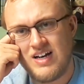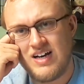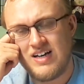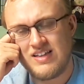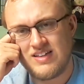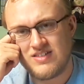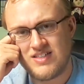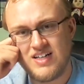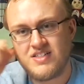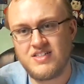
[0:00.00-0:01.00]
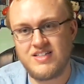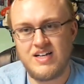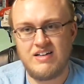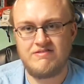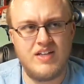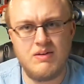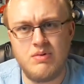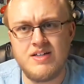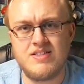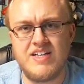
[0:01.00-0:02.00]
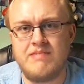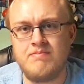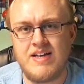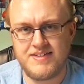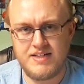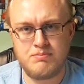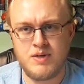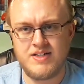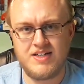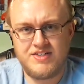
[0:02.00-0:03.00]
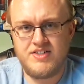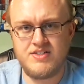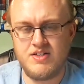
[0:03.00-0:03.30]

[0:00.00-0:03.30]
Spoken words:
other such stuff. It was a messy production,